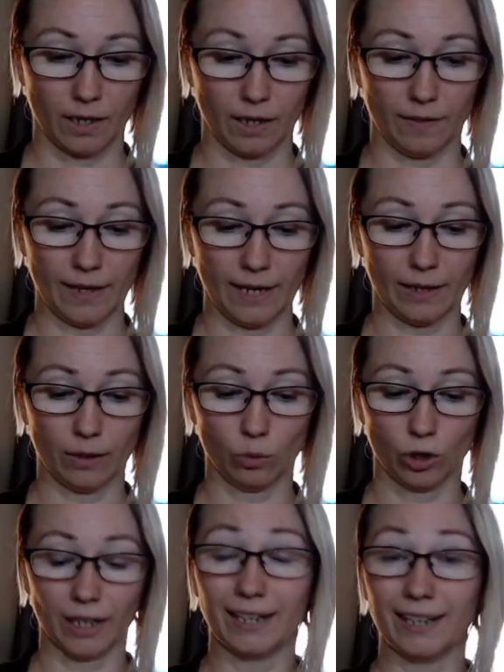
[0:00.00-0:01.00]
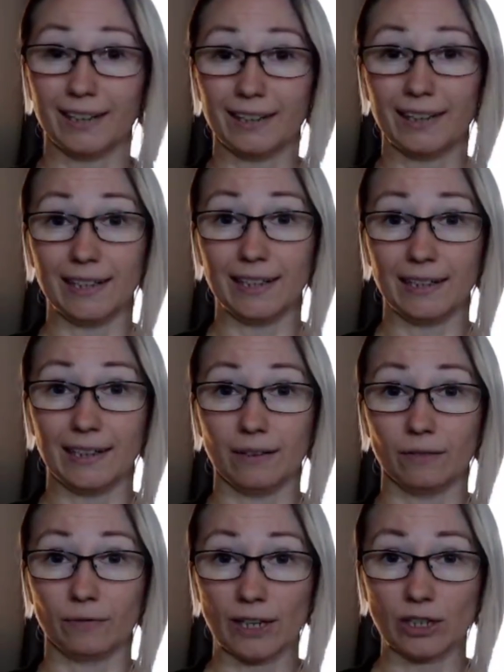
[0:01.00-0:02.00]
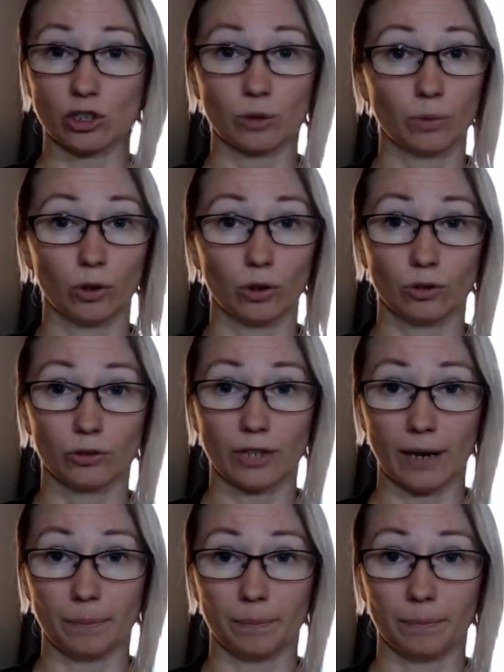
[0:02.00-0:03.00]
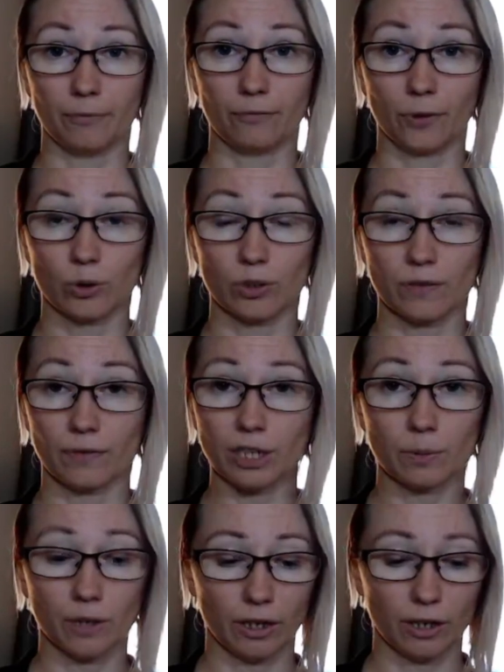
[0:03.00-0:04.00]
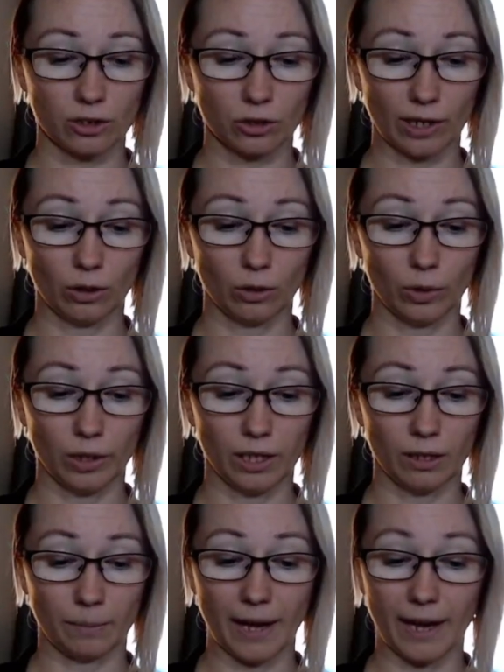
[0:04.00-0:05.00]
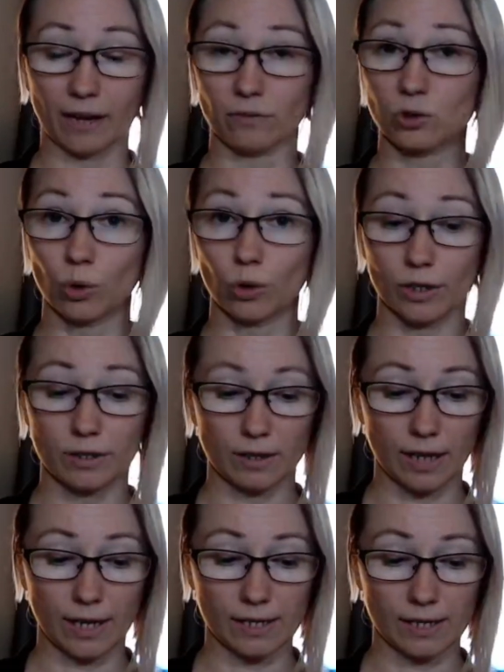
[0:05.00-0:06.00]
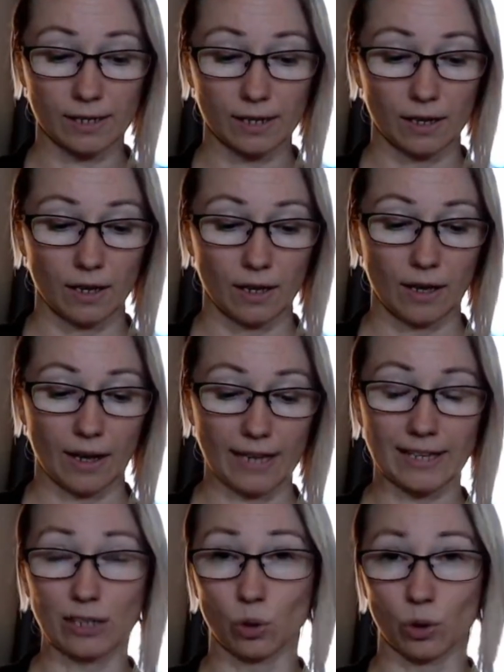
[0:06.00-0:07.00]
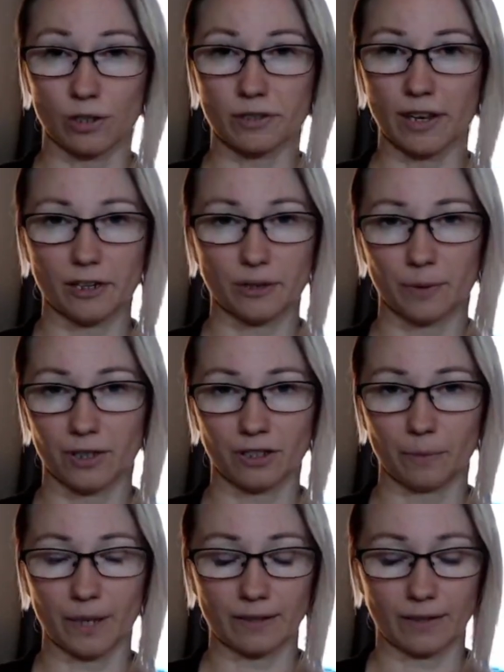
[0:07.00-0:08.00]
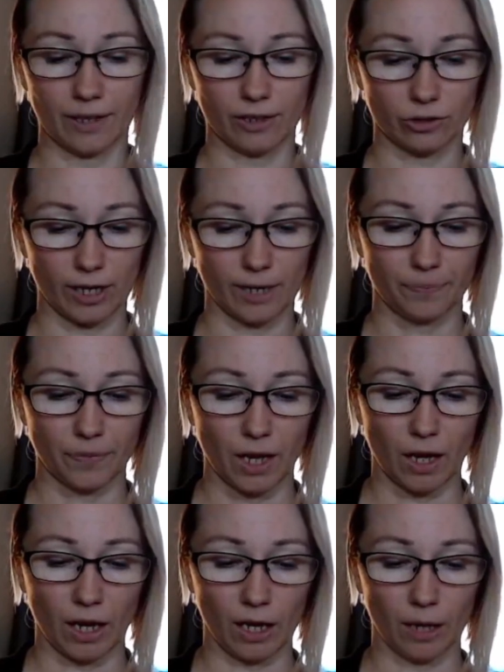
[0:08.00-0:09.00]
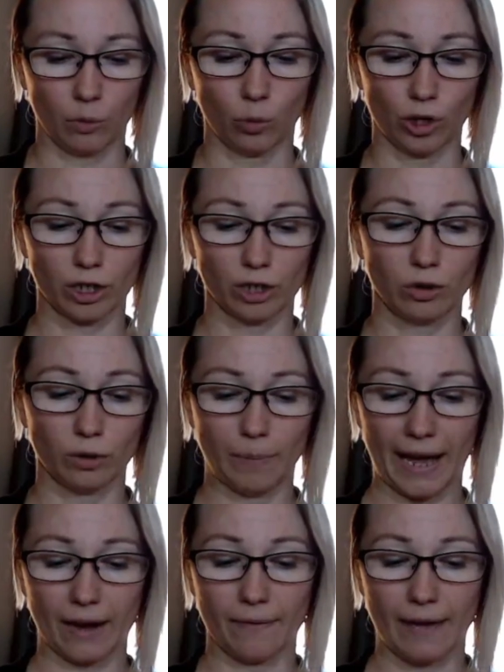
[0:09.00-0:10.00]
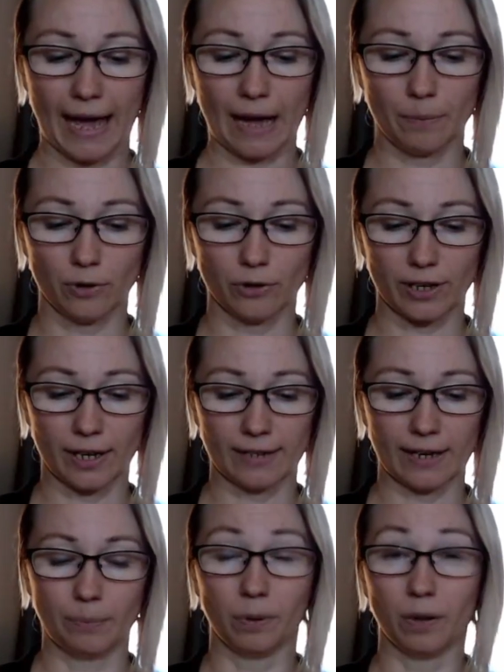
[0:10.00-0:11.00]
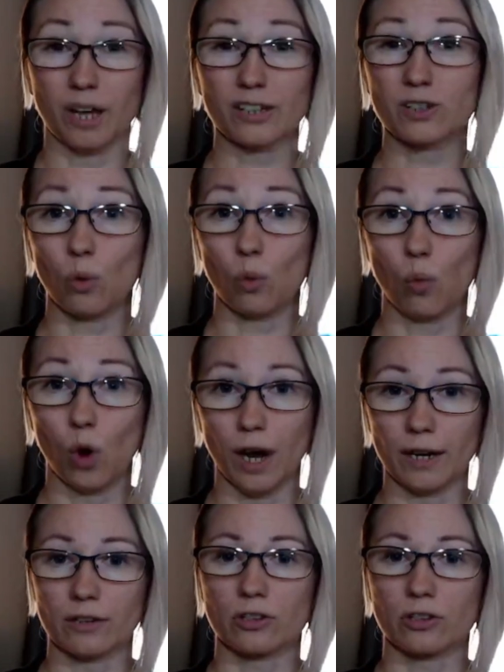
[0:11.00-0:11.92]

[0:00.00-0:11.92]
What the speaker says: Then we're in the vegetable type fruits and vegetable area, so I know we need a bag of tortoise lettuce. I say tortoise lettuce, but it's just mixed lettuce, right? We're going to do a bag of apples. I say +1.